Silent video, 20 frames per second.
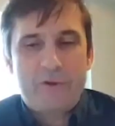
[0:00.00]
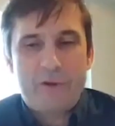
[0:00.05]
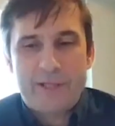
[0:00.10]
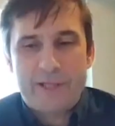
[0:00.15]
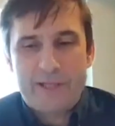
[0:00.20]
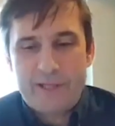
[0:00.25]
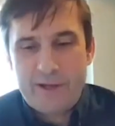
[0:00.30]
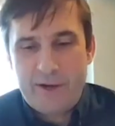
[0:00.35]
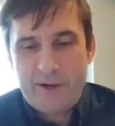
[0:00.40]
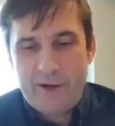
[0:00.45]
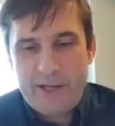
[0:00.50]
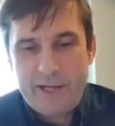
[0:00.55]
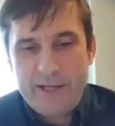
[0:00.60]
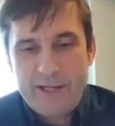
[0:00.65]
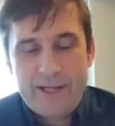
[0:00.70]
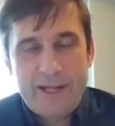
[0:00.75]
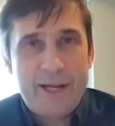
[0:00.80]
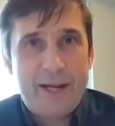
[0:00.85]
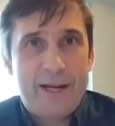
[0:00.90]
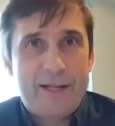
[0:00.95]
Chris, I
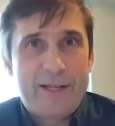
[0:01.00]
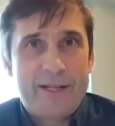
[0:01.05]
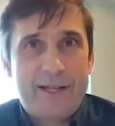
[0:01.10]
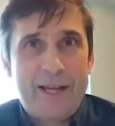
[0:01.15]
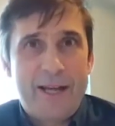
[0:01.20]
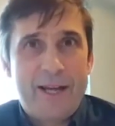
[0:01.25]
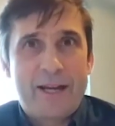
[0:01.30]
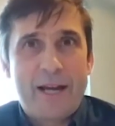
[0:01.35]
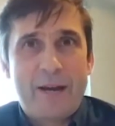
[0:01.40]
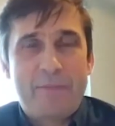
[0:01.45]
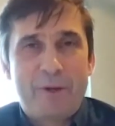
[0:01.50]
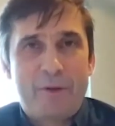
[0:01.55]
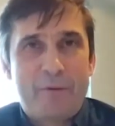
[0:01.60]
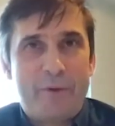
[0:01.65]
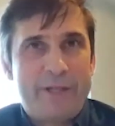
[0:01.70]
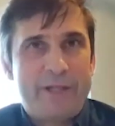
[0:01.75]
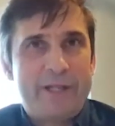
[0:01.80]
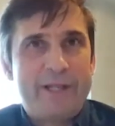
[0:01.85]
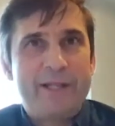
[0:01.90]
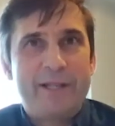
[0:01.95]
think a couple of
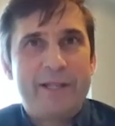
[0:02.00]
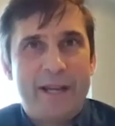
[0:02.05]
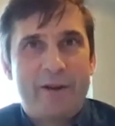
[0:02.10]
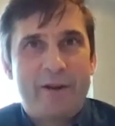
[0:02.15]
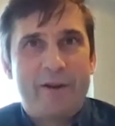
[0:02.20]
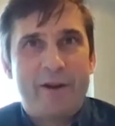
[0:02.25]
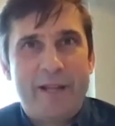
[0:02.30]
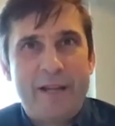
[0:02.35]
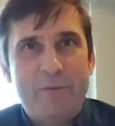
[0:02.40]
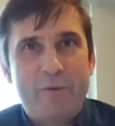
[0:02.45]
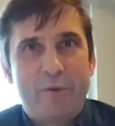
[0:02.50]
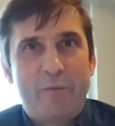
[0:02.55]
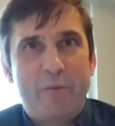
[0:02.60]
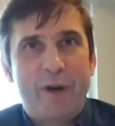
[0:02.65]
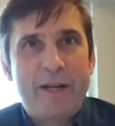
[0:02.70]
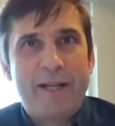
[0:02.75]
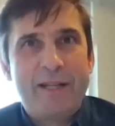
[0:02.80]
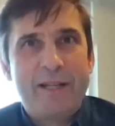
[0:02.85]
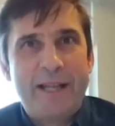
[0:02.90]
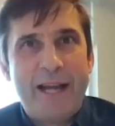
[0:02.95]
questions there. I think we'll
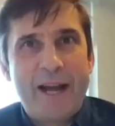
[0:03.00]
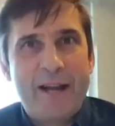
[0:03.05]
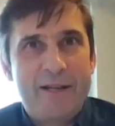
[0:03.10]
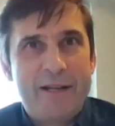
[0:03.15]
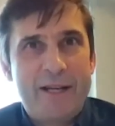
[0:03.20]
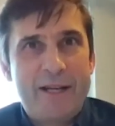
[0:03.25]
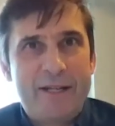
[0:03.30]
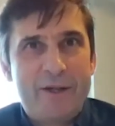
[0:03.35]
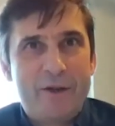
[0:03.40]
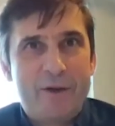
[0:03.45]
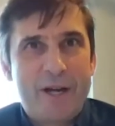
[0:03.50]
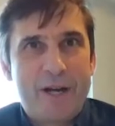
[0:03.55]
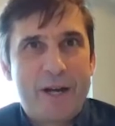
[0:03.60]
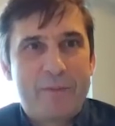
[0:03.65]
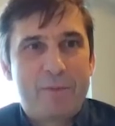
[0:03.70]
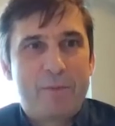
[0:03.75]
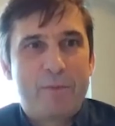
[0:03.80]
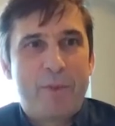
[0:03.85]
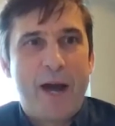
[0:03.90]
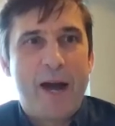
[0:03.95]
break it down into a
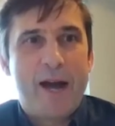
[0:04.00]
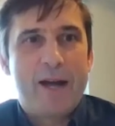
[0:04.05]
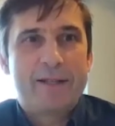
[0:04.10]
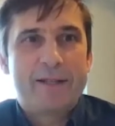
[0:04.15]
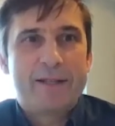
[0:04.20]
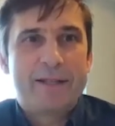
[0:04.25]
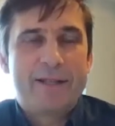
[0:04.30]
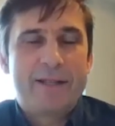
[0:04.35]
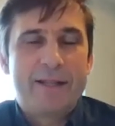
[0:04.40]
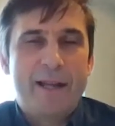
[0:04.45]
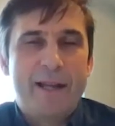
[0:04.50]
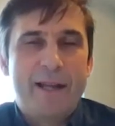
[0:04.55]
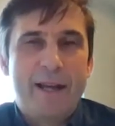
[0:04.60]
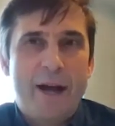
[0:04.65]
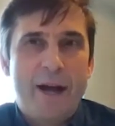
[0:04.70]
couple of parts.